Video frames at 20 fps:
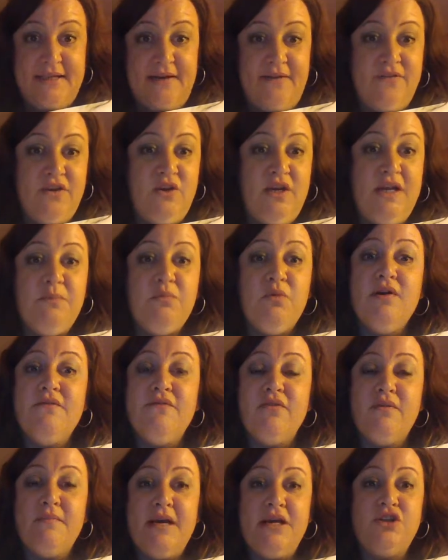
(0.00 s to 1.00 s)
And if you need more
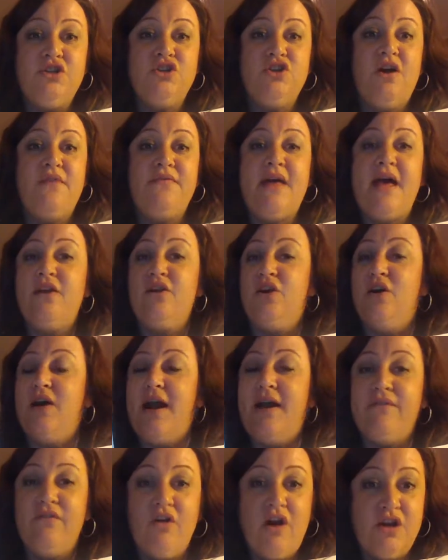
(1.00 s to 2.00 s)
information on that, or you're
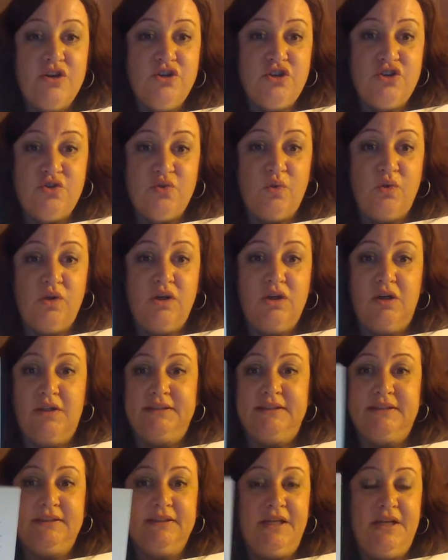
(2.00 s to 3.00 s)
ever unsure, or
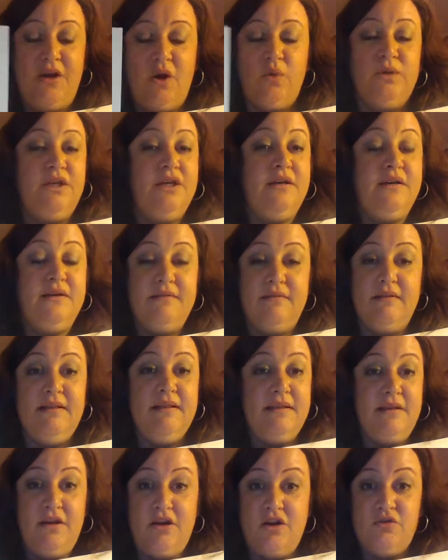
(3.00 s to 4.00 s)

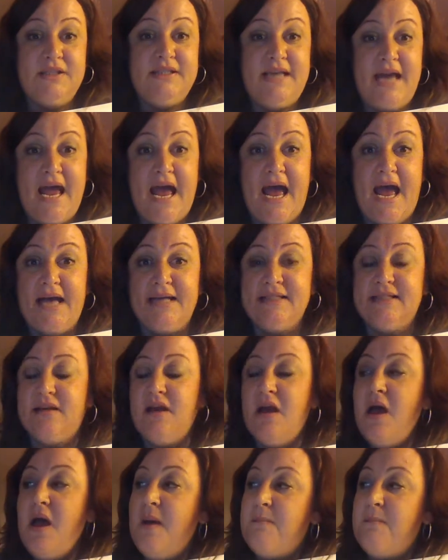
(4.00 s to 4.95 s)
you just ask.